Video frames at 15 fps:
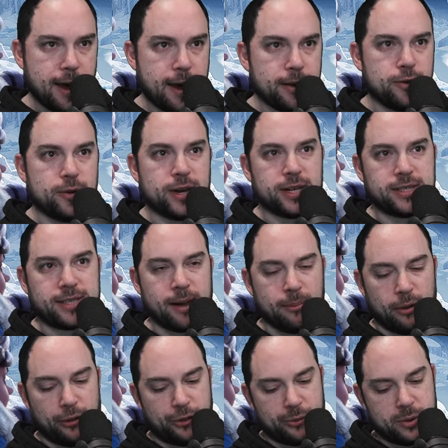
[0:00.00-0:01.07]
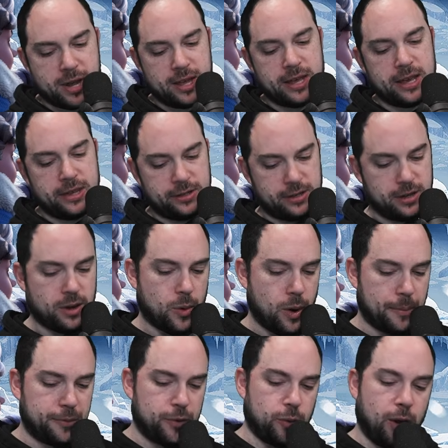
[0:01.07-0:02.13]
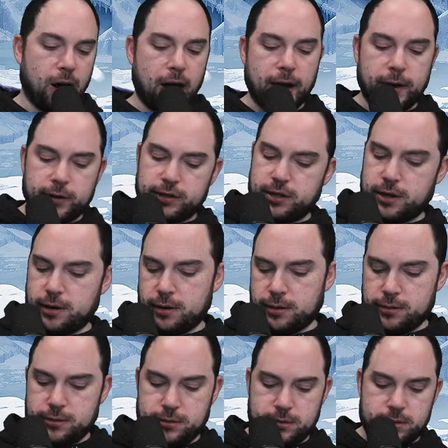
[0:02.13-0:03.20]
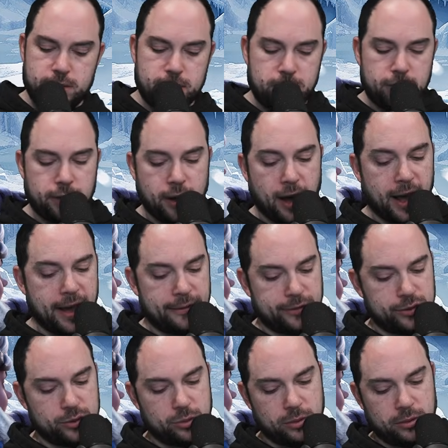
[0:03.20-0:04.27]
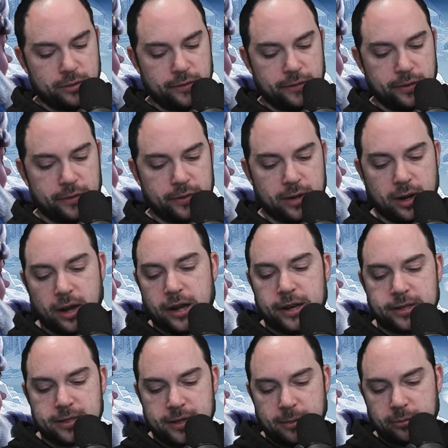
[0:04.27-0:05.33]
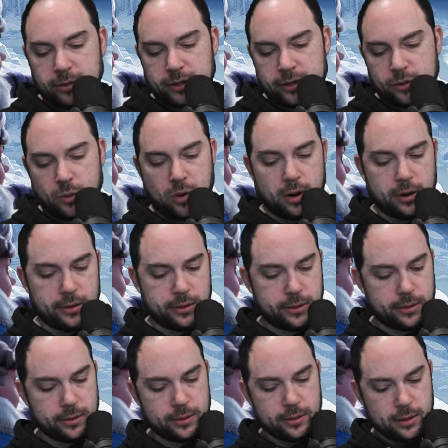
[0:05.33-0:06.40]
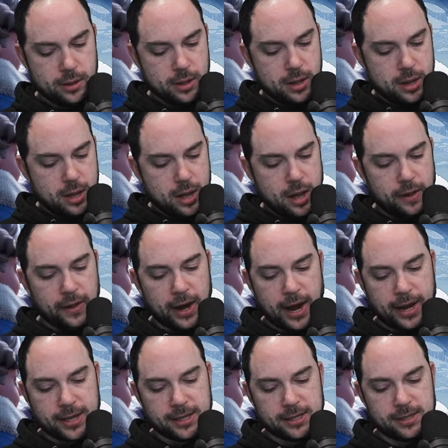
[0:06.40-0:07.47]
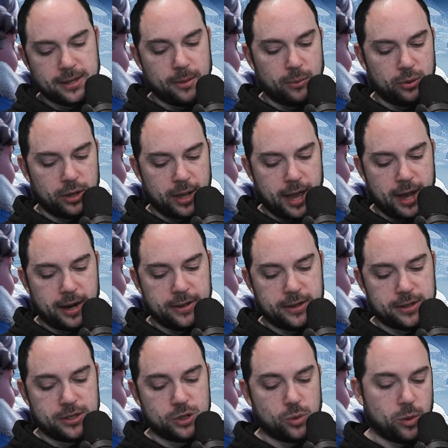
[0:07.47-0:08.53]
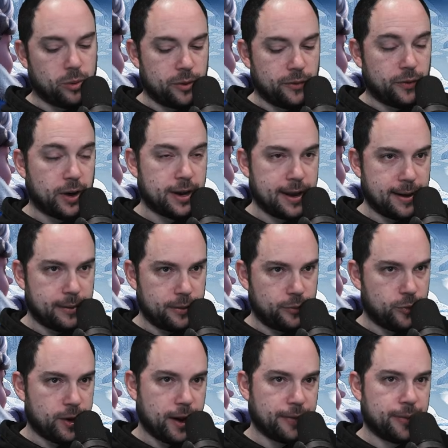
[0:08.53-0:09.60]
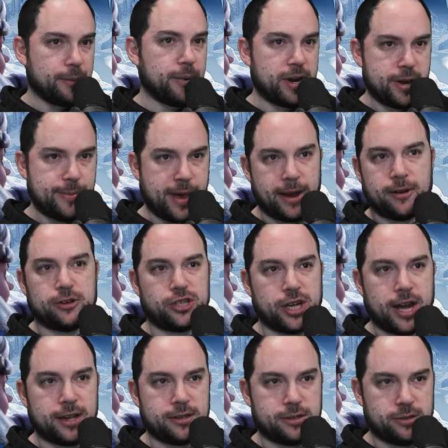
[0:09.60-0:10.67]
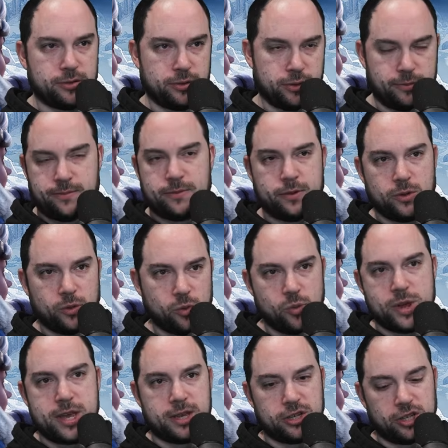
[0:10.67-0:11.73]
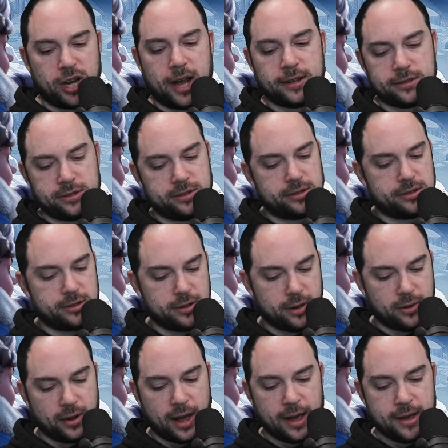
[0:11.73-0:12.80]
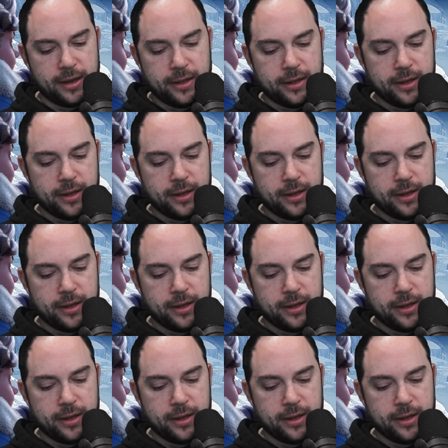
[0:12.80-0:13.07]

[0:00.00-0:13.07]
You can assemble 3 of these to go up to a higher tier. I have 259 assemblies worth. And then I can assemble again, and this is where we find out if we got the moneymaker chests or the weak chests, okay?